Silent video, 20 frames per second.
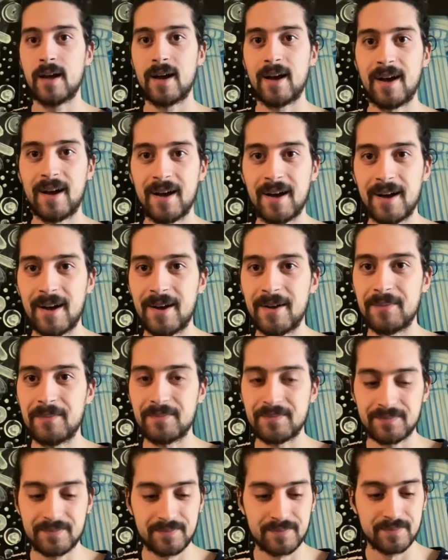All
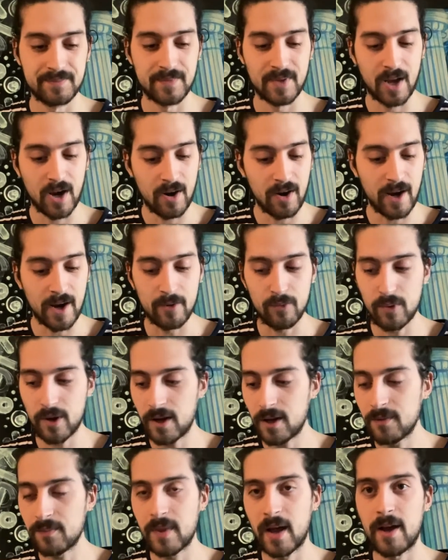right,
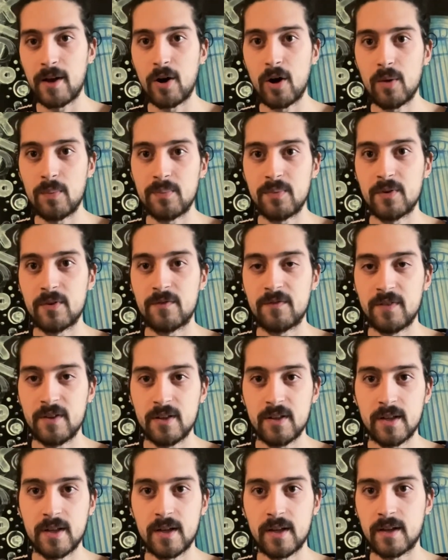well, I hope you're
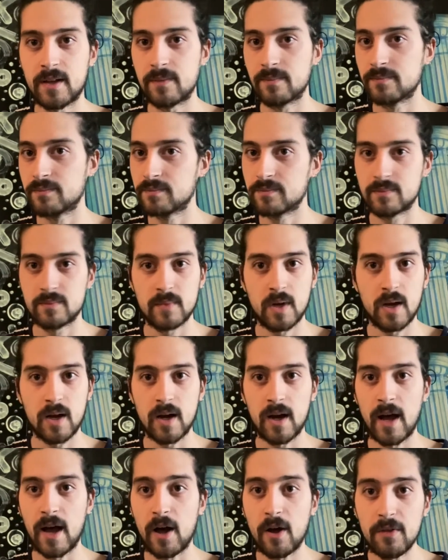feeling
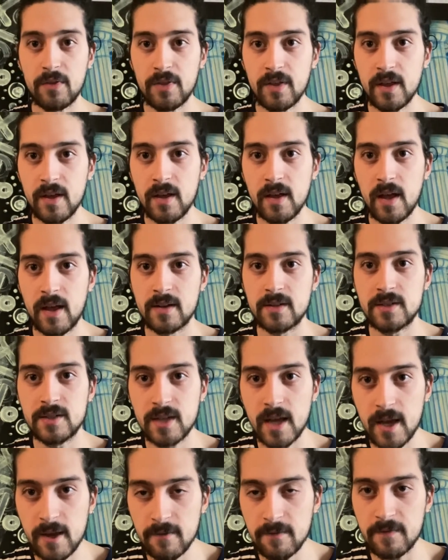healthy and
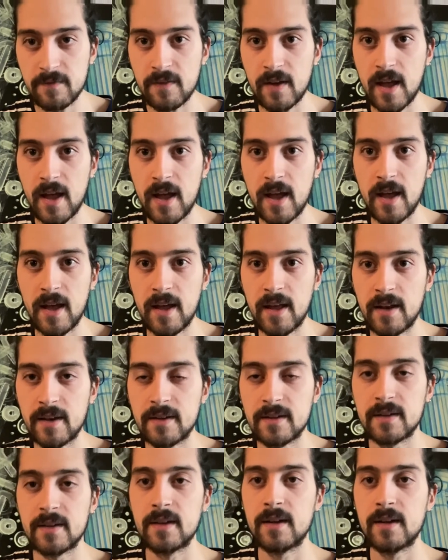safe, and